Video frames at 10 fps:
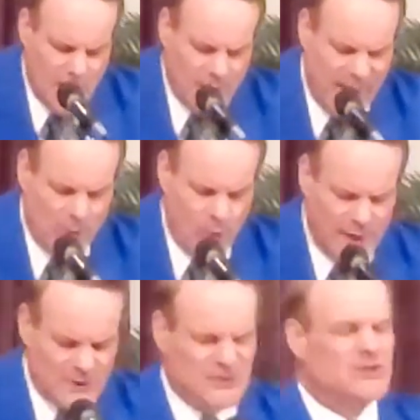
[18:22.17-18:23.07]
that when
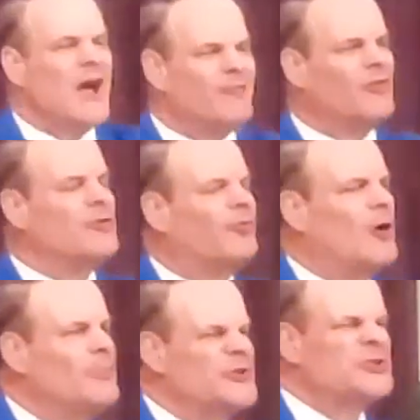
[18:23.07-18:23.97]
it suffered
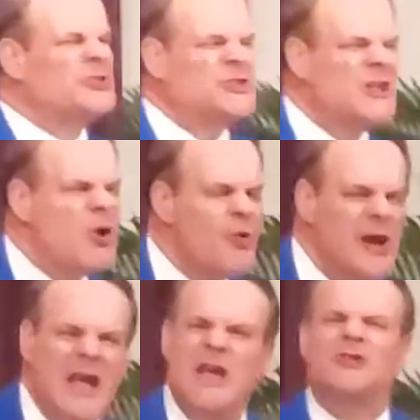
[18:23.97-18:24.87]
from a
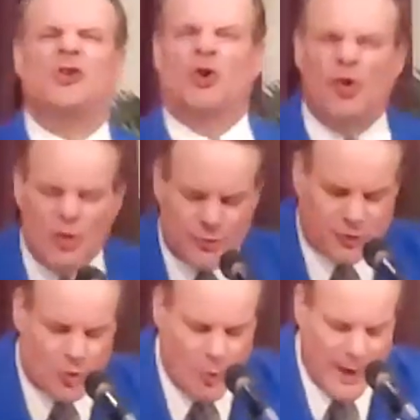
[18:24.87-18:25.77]
serious
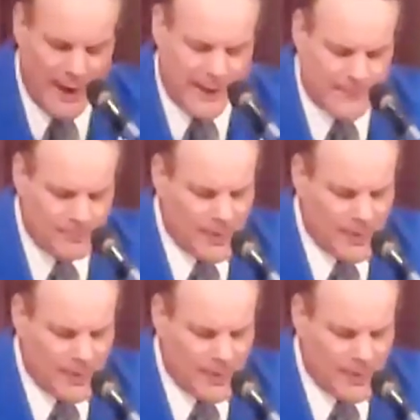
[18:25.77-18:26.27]
earthquake,